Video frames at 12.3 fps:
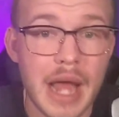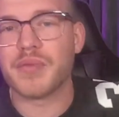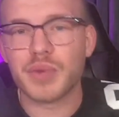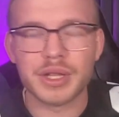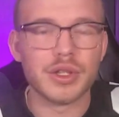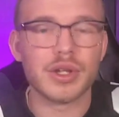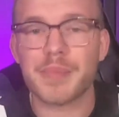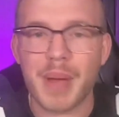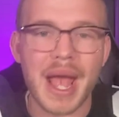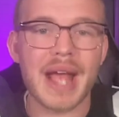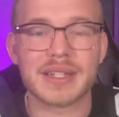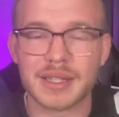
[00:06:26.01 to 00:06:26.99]
If we look
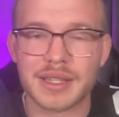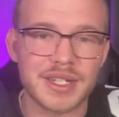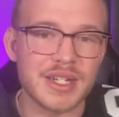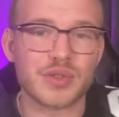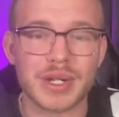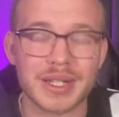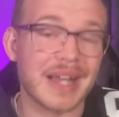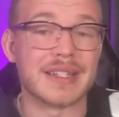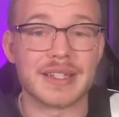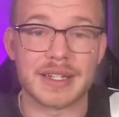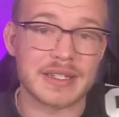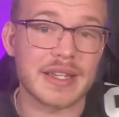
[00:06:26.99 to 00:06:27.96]
back to the Detroit
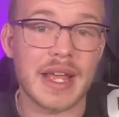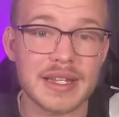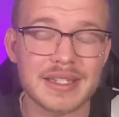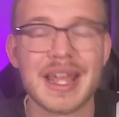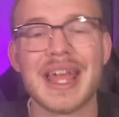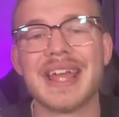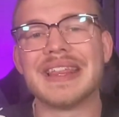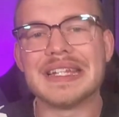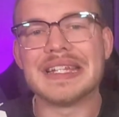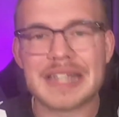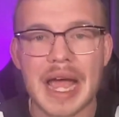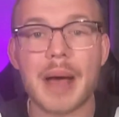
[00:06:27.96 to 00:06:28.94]
Lions' success, they
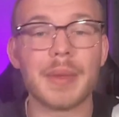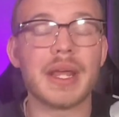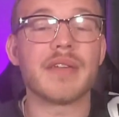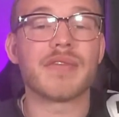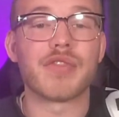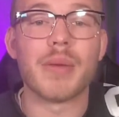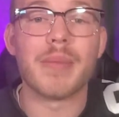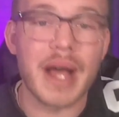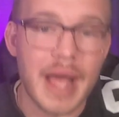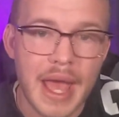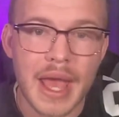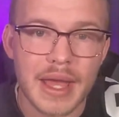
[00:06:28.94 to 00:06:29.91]
dominate from
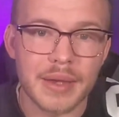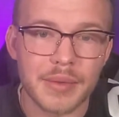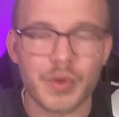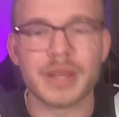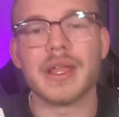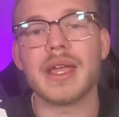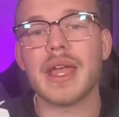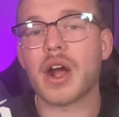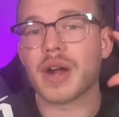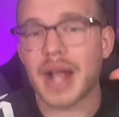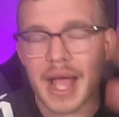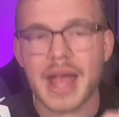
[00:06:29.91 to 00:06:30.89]
ahead. When they
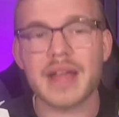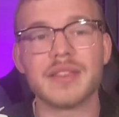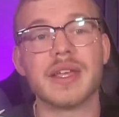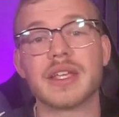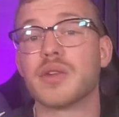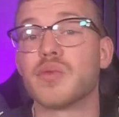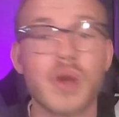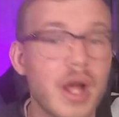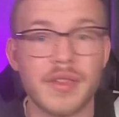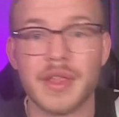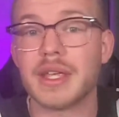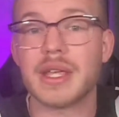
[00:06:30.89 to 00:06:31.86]
are ahead, they can
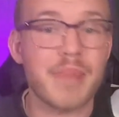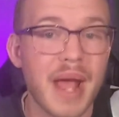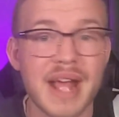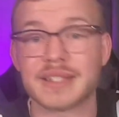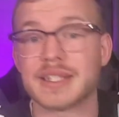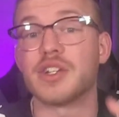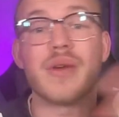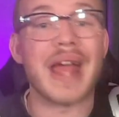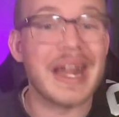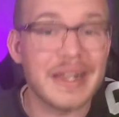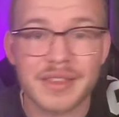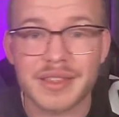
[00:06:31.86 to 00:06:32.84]
run, they can pass, they can do
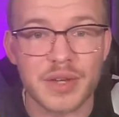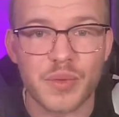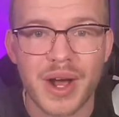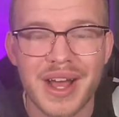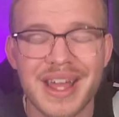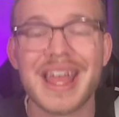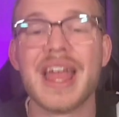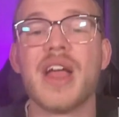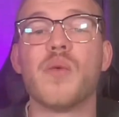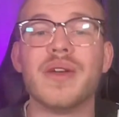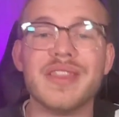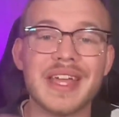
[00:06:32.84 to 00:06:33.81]
anything they want.
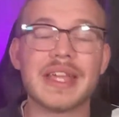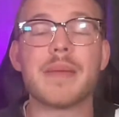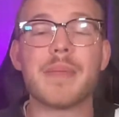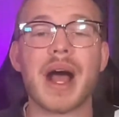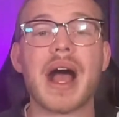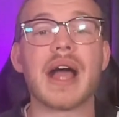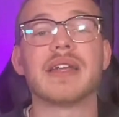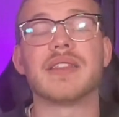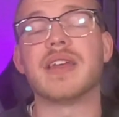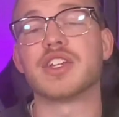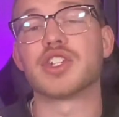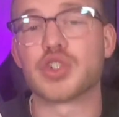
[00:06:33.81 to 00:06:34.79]
When they get behind,
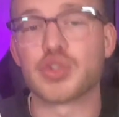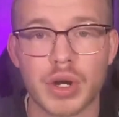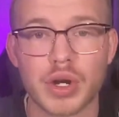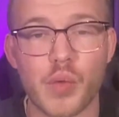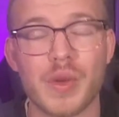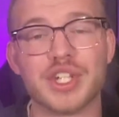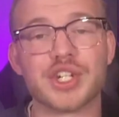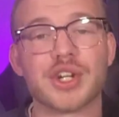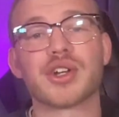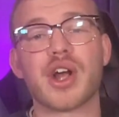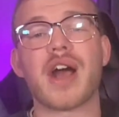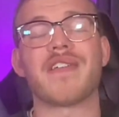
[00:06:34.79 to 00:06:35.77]
they struggle. When
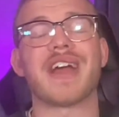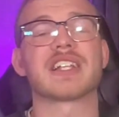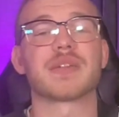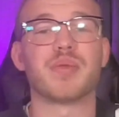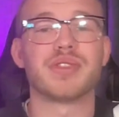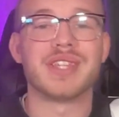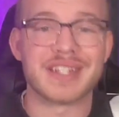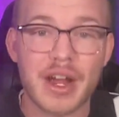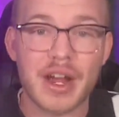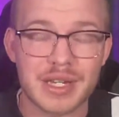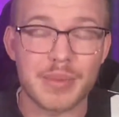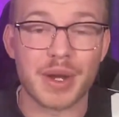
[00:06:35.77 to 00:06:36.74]
Jared Goff has to put the
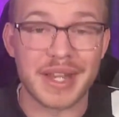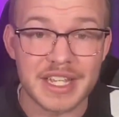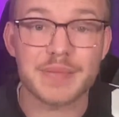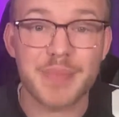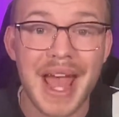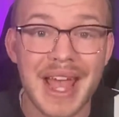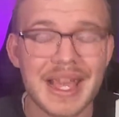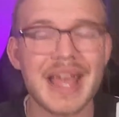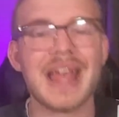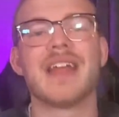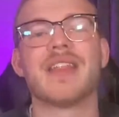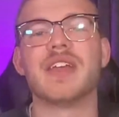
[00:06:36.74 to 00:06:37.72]
entire team on his back,
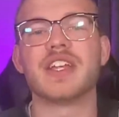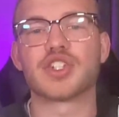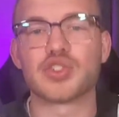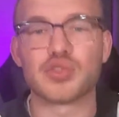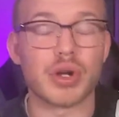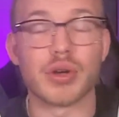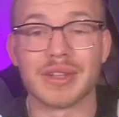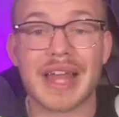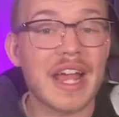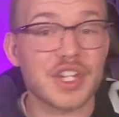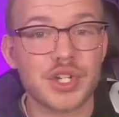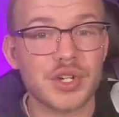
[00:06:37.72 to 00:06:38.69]
they struggle.
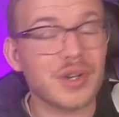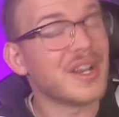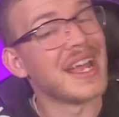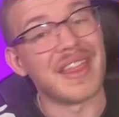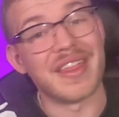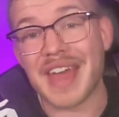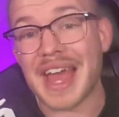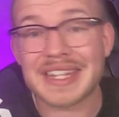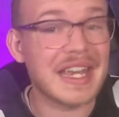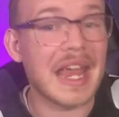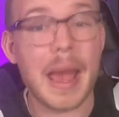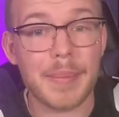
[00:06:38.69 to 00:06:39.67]
Last year, that
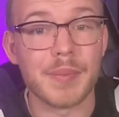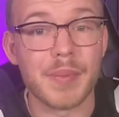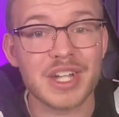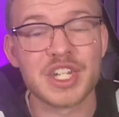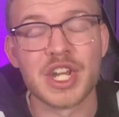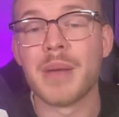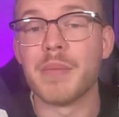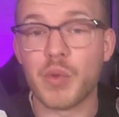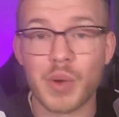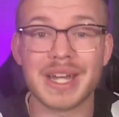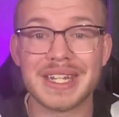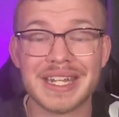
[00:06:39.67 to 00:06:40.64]
didn't happen much, but
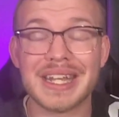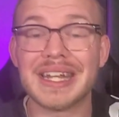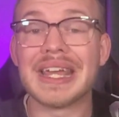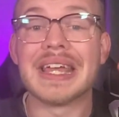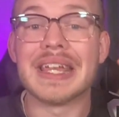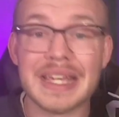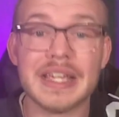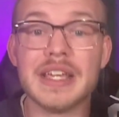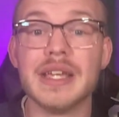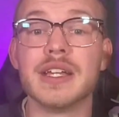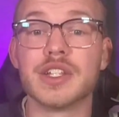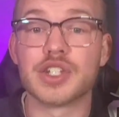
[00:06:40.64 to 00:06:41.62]
when he did,
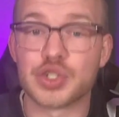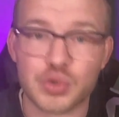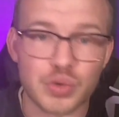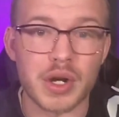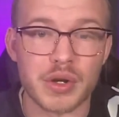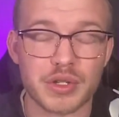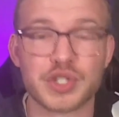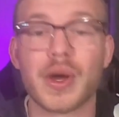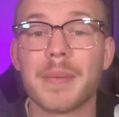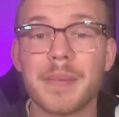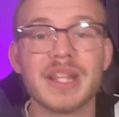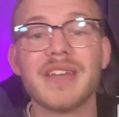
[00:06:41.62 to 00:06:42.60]
he struggled. So
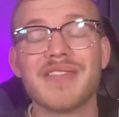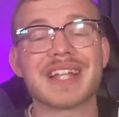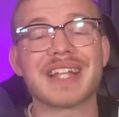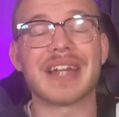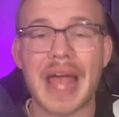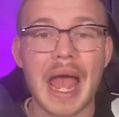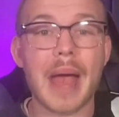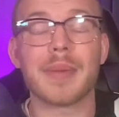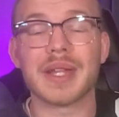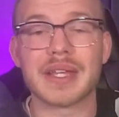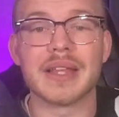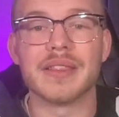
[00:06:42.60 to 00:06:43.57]
I believe that's going to
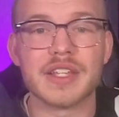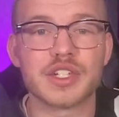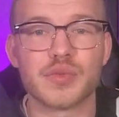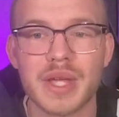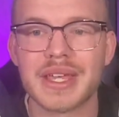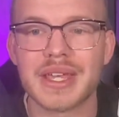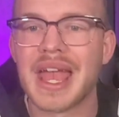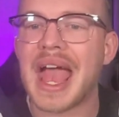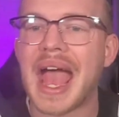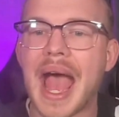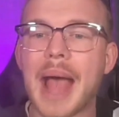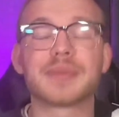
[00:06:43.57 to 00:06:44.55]
happen again this week.
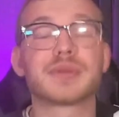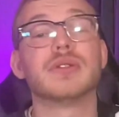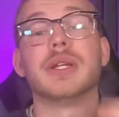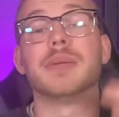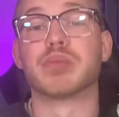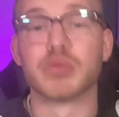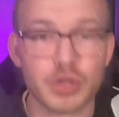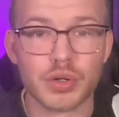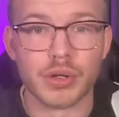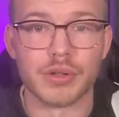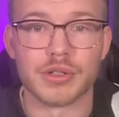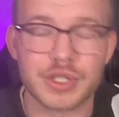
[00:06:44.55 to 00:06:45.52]
Absolutely
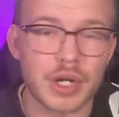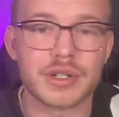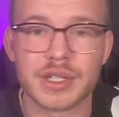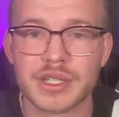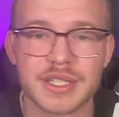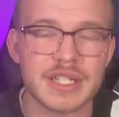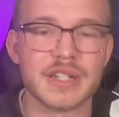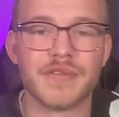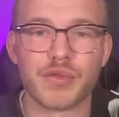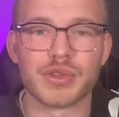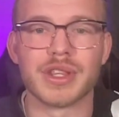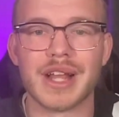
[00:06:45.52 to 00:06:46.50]
brutal start to the season
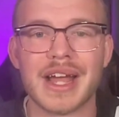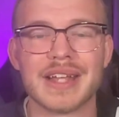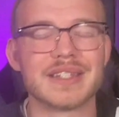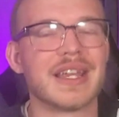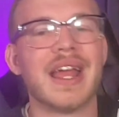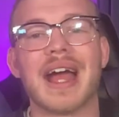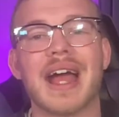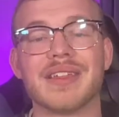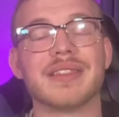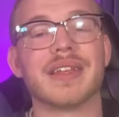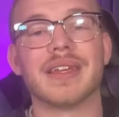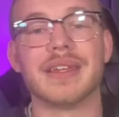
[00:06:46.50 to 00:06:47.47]
for the Lions. I
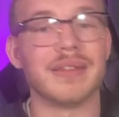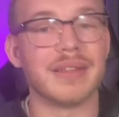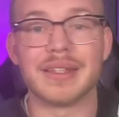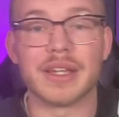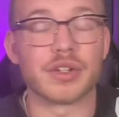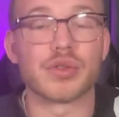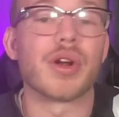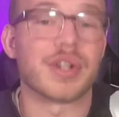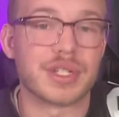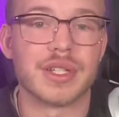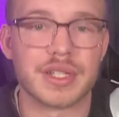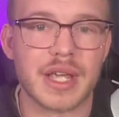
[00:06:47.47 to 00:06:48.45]
think they get
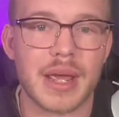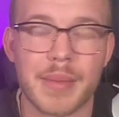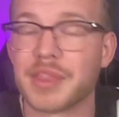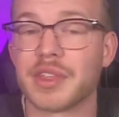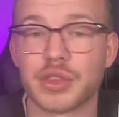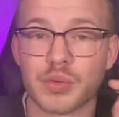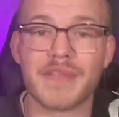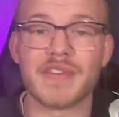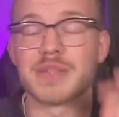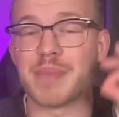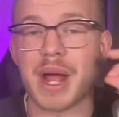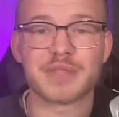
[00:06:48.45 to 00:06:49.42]
crushed this game. I think the
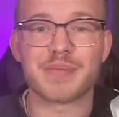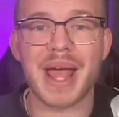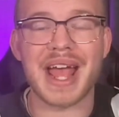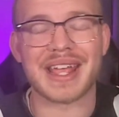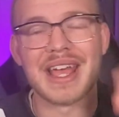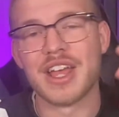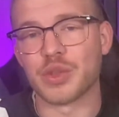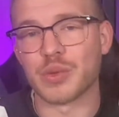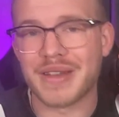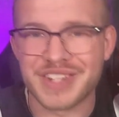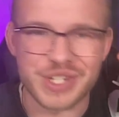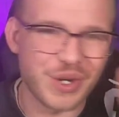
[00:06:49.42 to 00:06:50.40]
Ravens bounce back. The
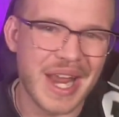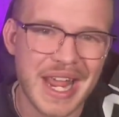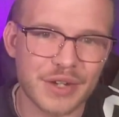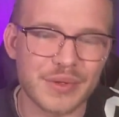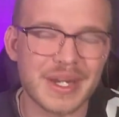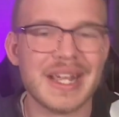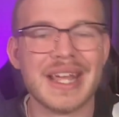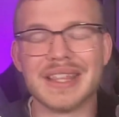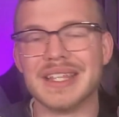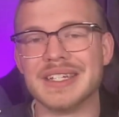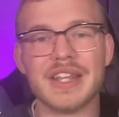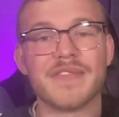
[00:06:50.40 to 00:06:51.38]
Ravens are angry.
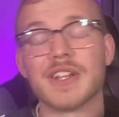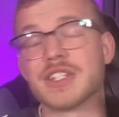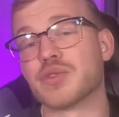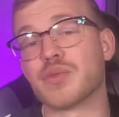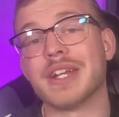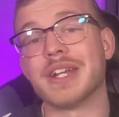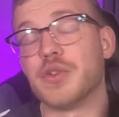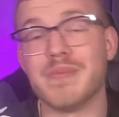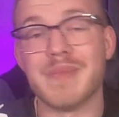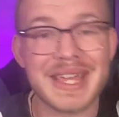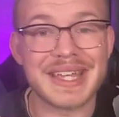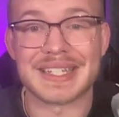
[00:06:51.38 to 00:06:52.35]
The defense is ready to
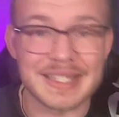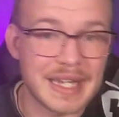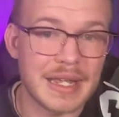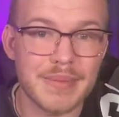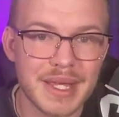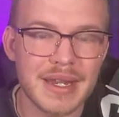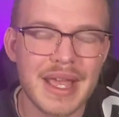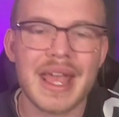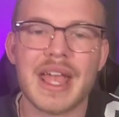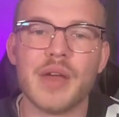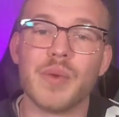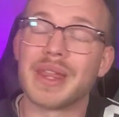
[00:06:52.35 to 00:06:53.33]
make a statement.
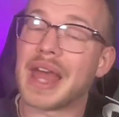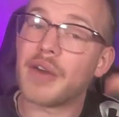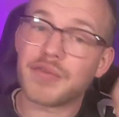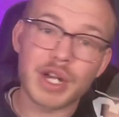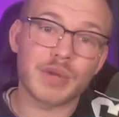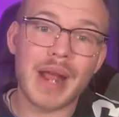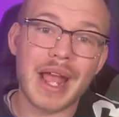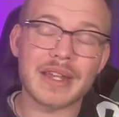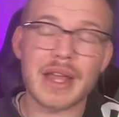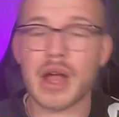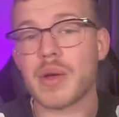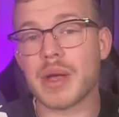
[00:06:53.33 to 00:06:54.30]
And without Frank
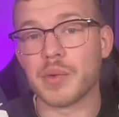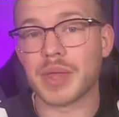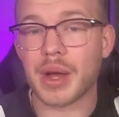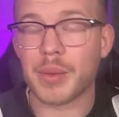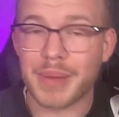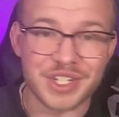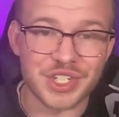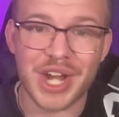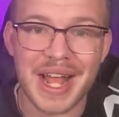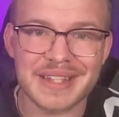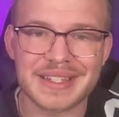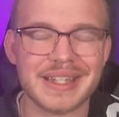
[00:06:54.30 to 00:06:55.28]
Ragnow and without Ben
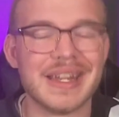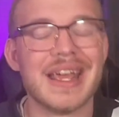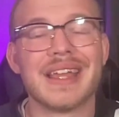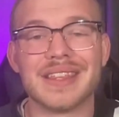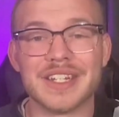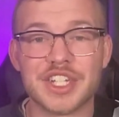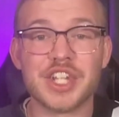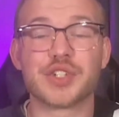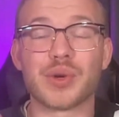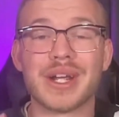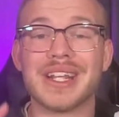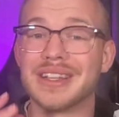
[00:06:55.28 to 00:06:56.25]
Johnson, the
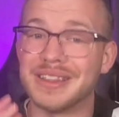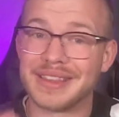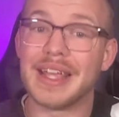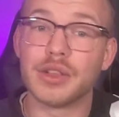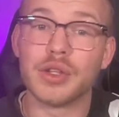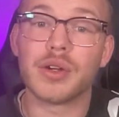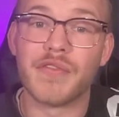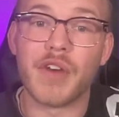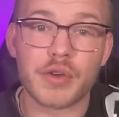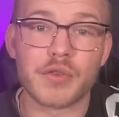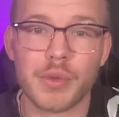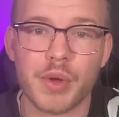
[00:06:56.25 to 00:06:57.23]
Detroit, they look
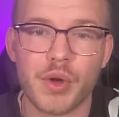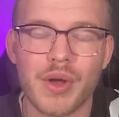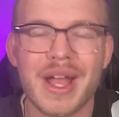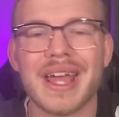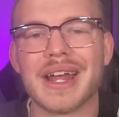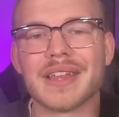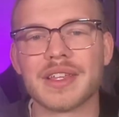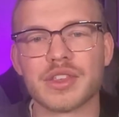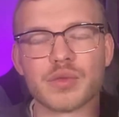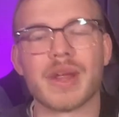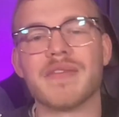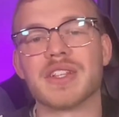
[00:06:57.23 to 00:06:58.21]
vulnerable. And I think
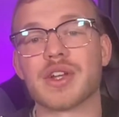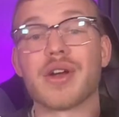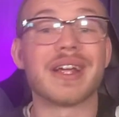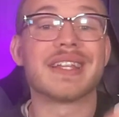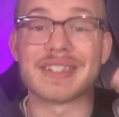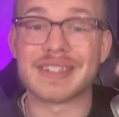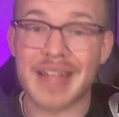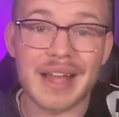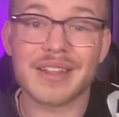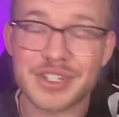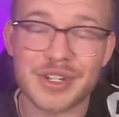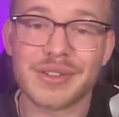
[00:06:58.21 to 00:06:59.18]
the Ravens are a
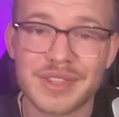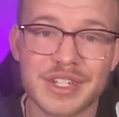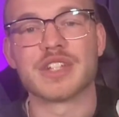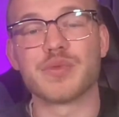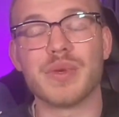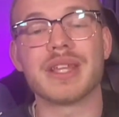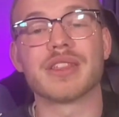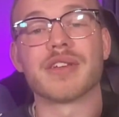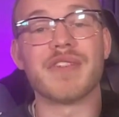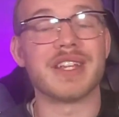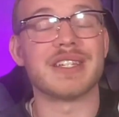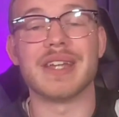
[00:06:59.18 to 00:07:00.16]
solid start this week. They're
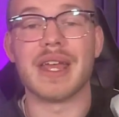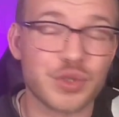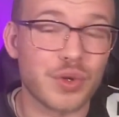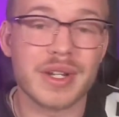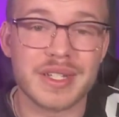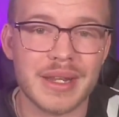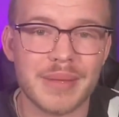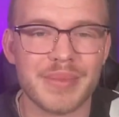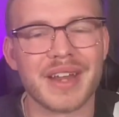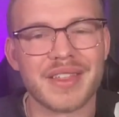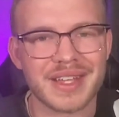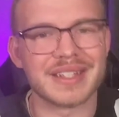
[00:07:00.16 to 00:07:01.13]
facing a Detroit team
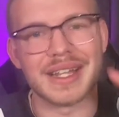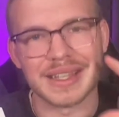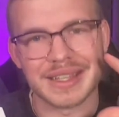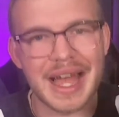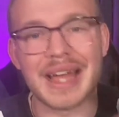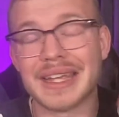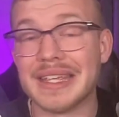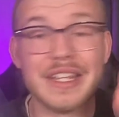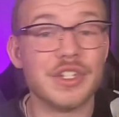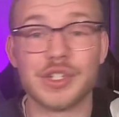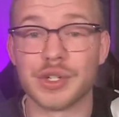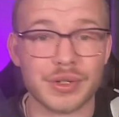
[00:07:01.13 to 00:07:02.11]
that I think is a lot
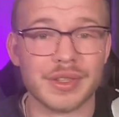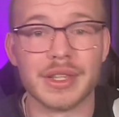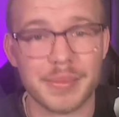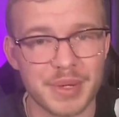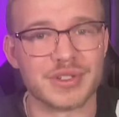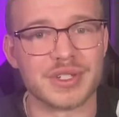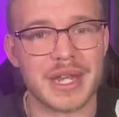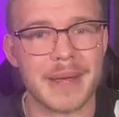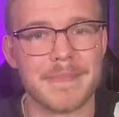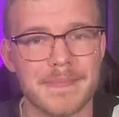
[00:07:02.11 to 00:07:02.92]
easier than the Bills team.